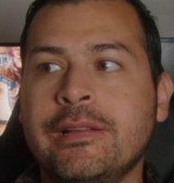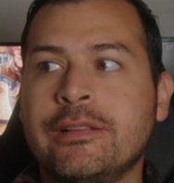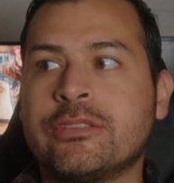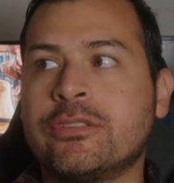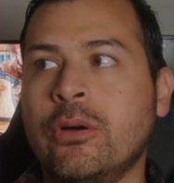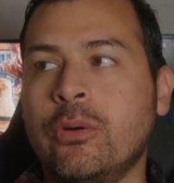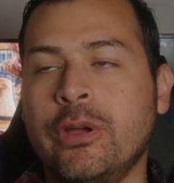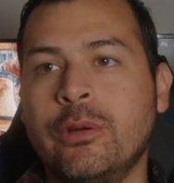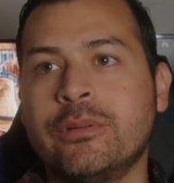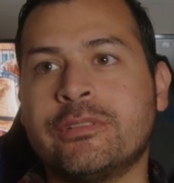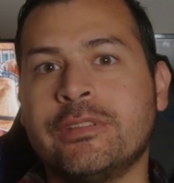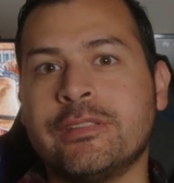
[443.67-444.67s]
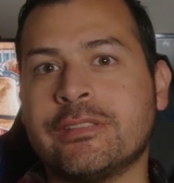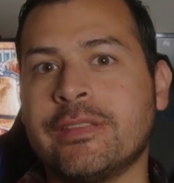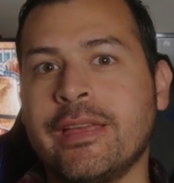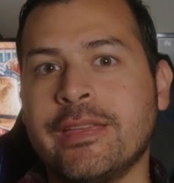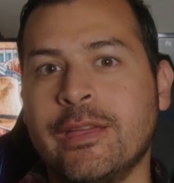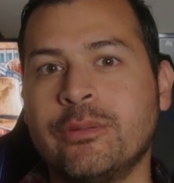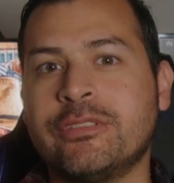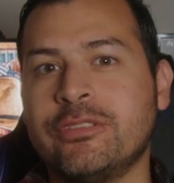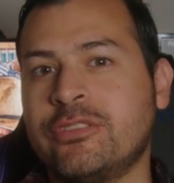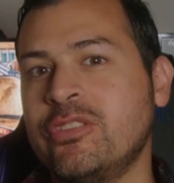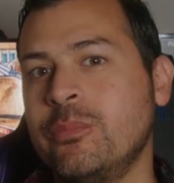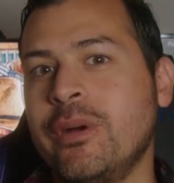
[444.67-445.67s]
So it was
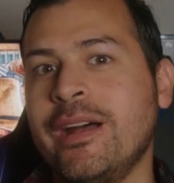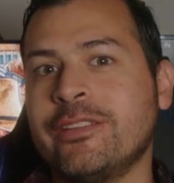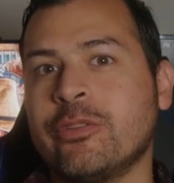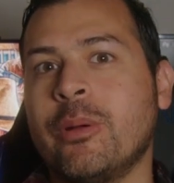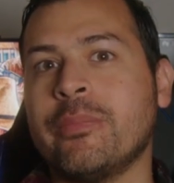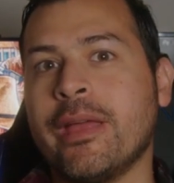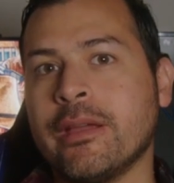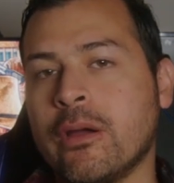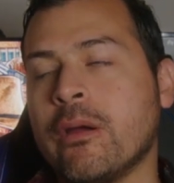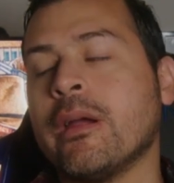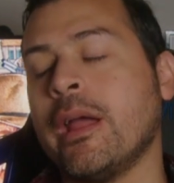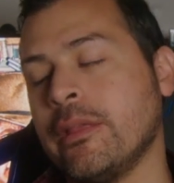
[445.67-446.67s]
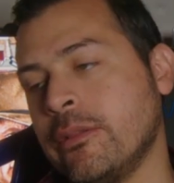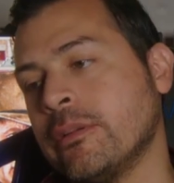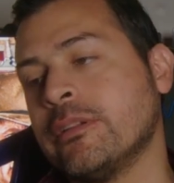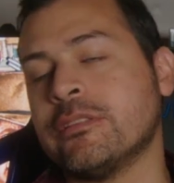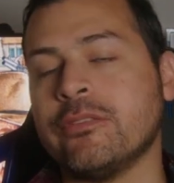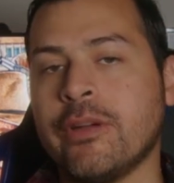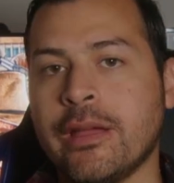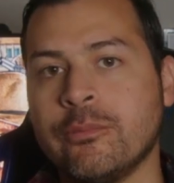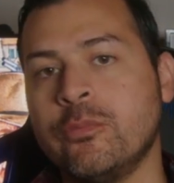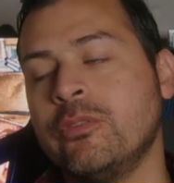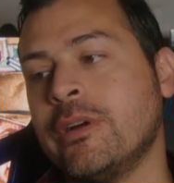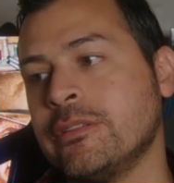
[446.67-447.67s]
just too much, where I'm like, all right, they're going to survive,
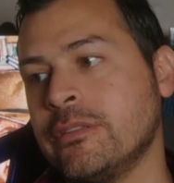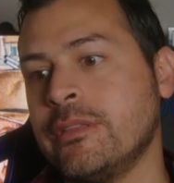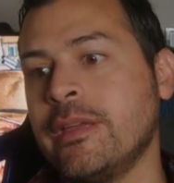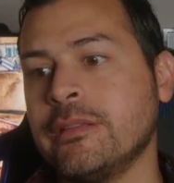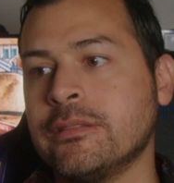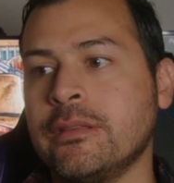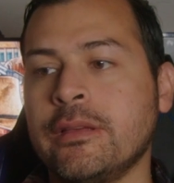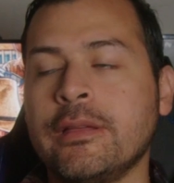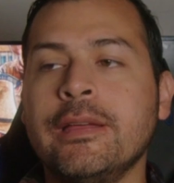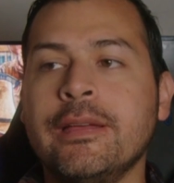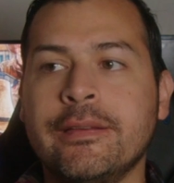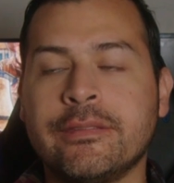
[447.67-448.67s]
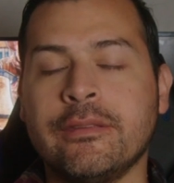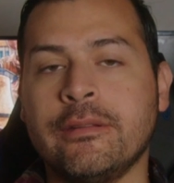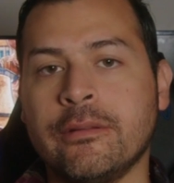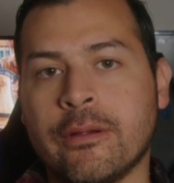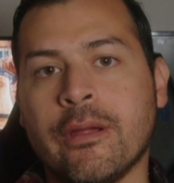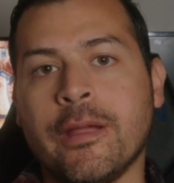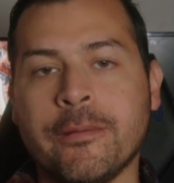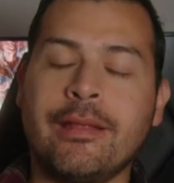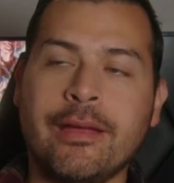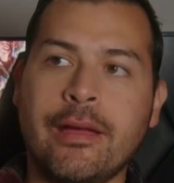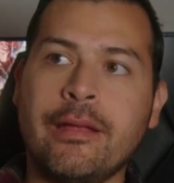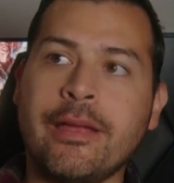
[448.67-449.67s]
move on to the next scene. All right. And
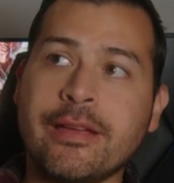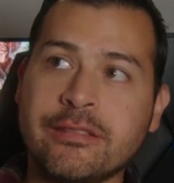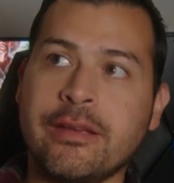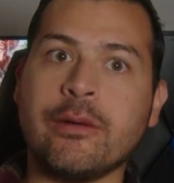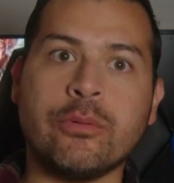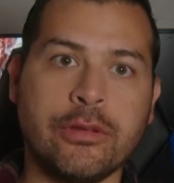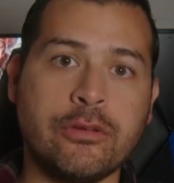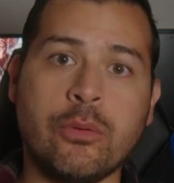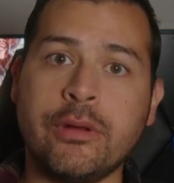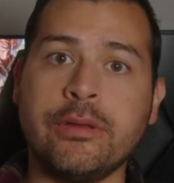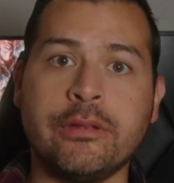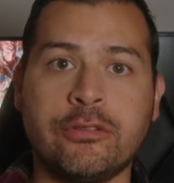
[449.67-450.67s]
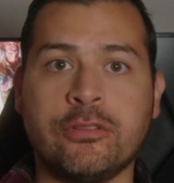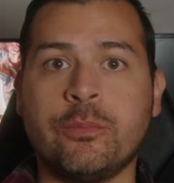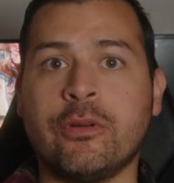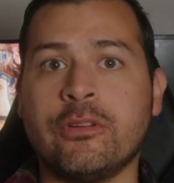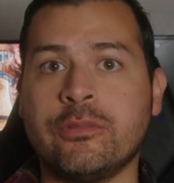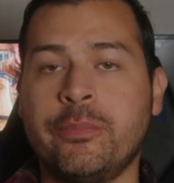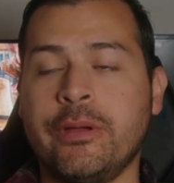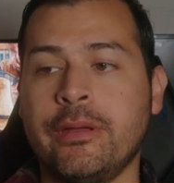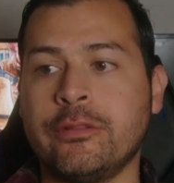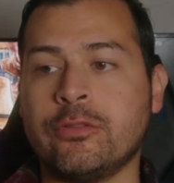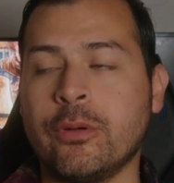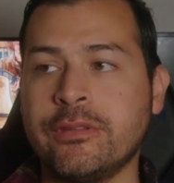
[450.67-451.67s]
like I said, I really don't want to get into spoilers,
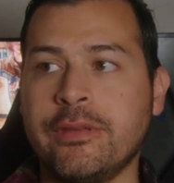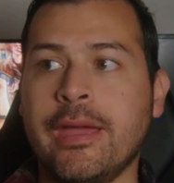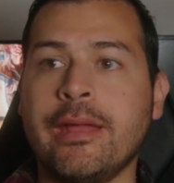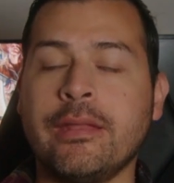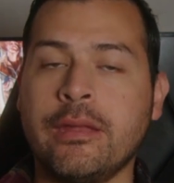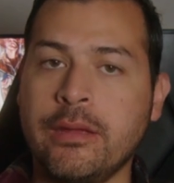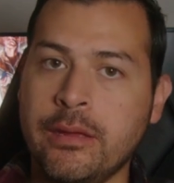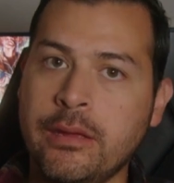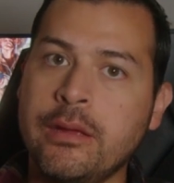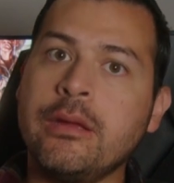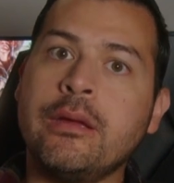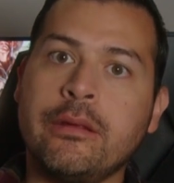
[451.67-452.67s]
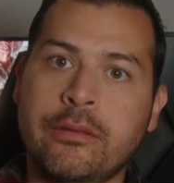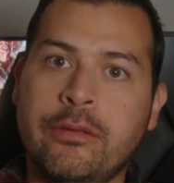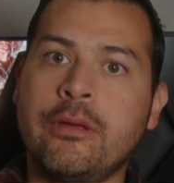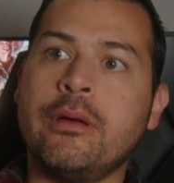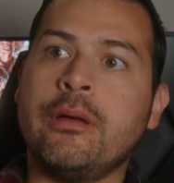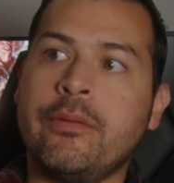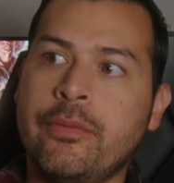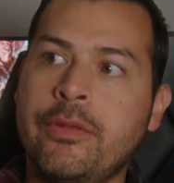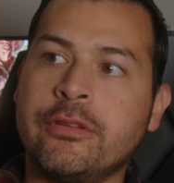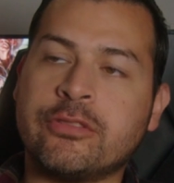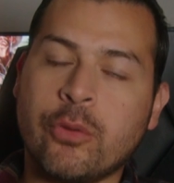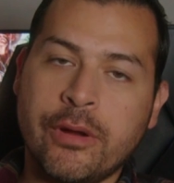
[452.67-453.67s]
but towards the end,
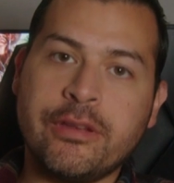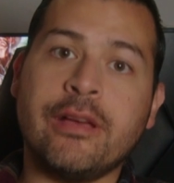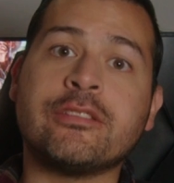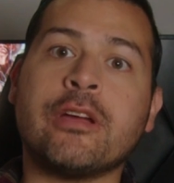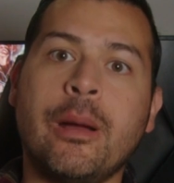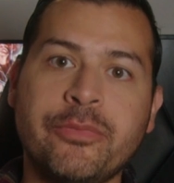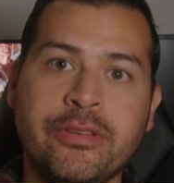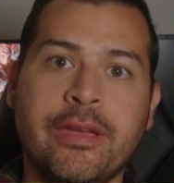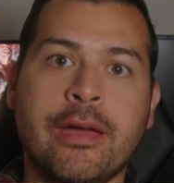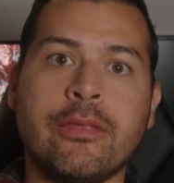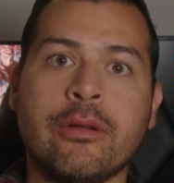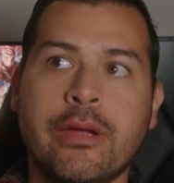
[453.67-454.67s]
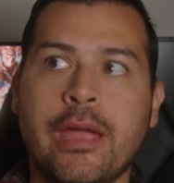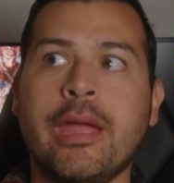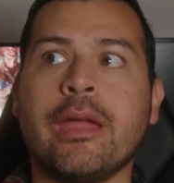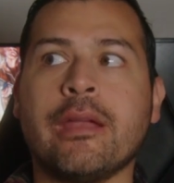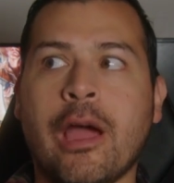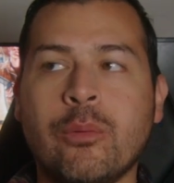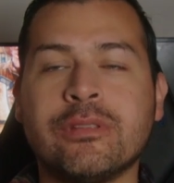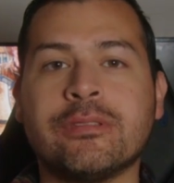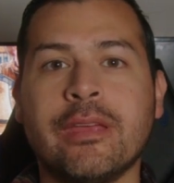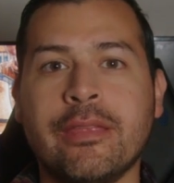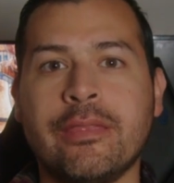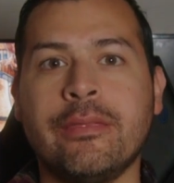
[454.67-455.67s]
the story does come together, and I would
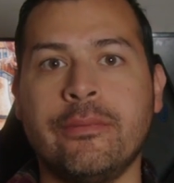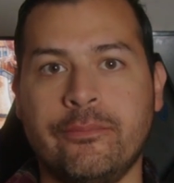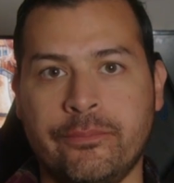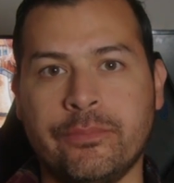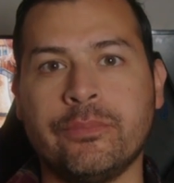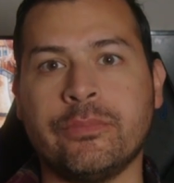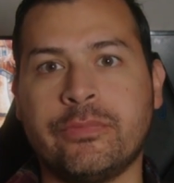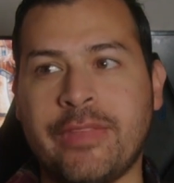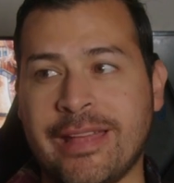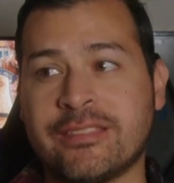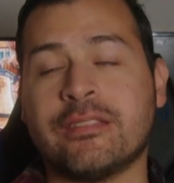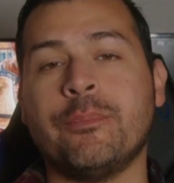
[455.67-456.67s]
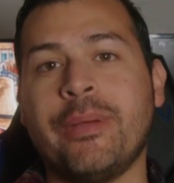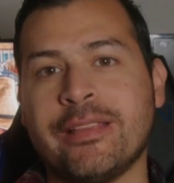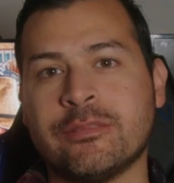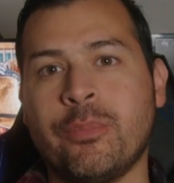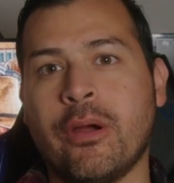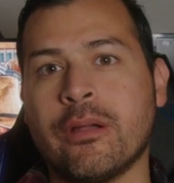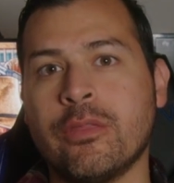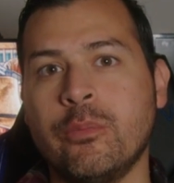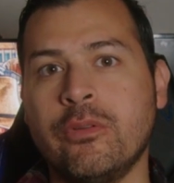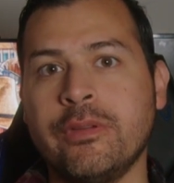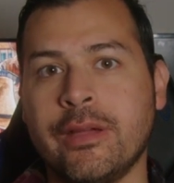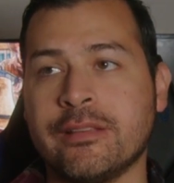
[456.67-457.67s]
say that's the best part of the
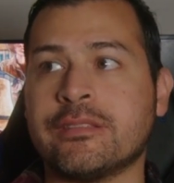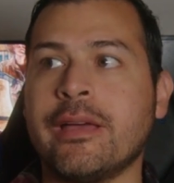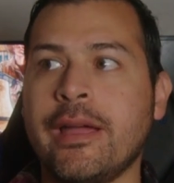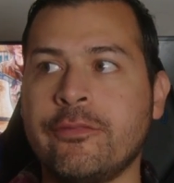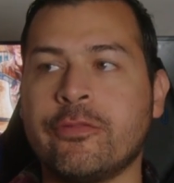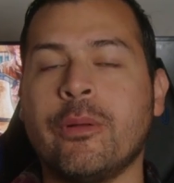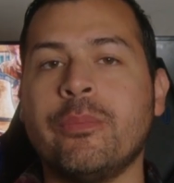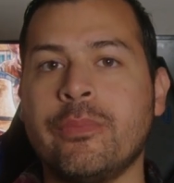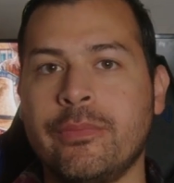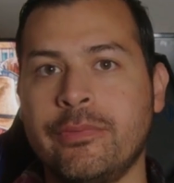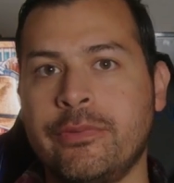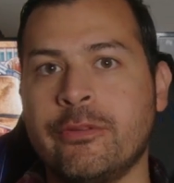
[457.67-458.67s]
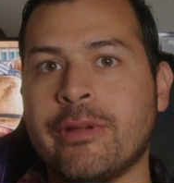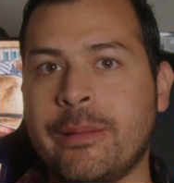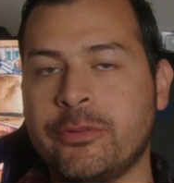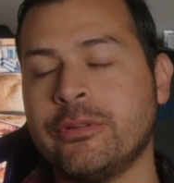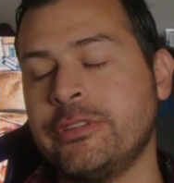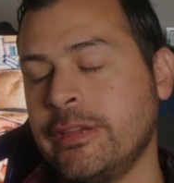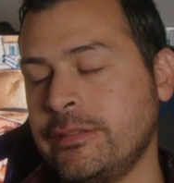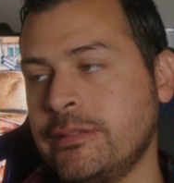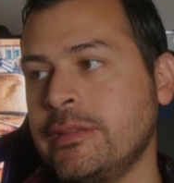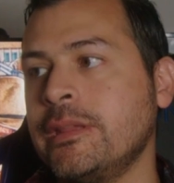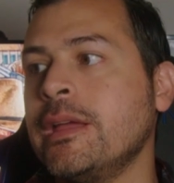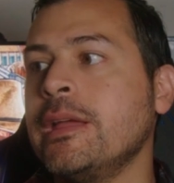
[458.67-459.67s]
movie, aside from the raptor chase scene.